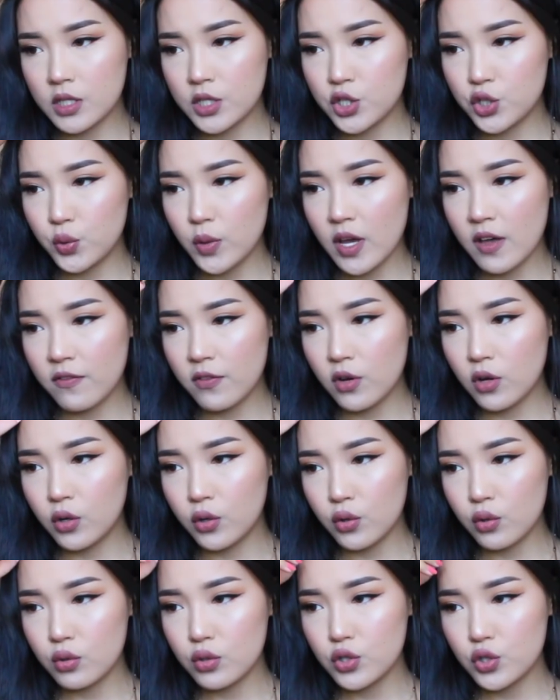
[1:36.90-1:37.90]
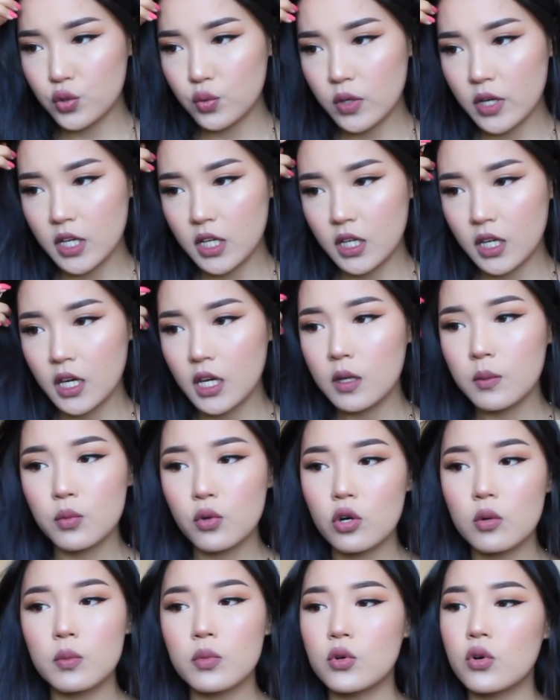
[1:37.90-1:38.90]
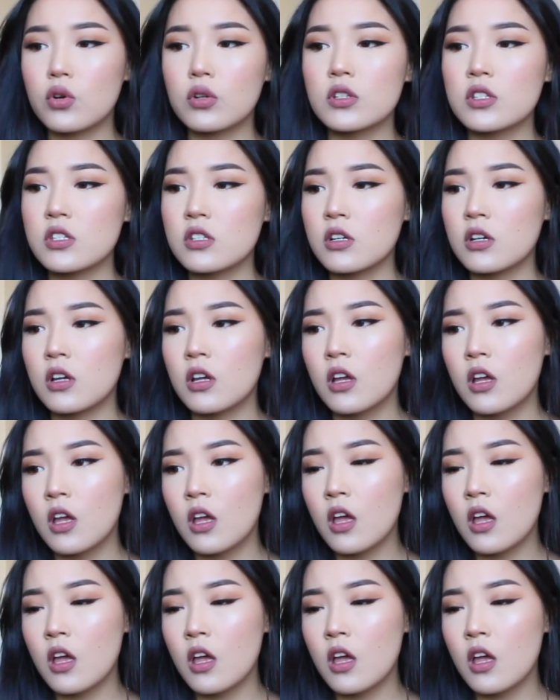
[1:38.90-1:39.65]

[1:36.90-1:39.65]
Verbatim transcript: Did you ever go to a K-pop concert?